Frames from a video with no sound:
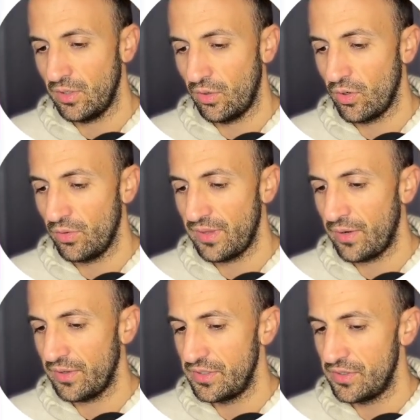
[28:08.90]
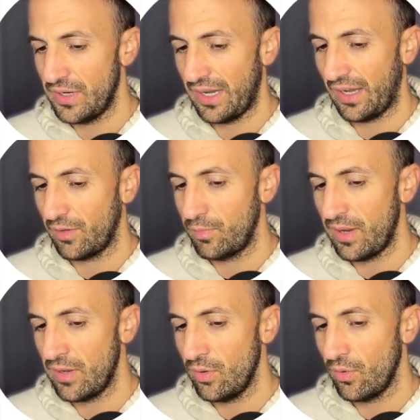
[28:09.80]
go down here and
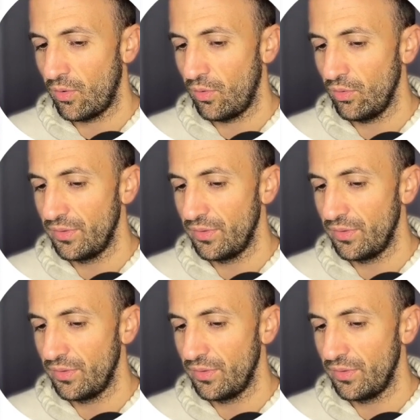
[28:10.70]
explain you all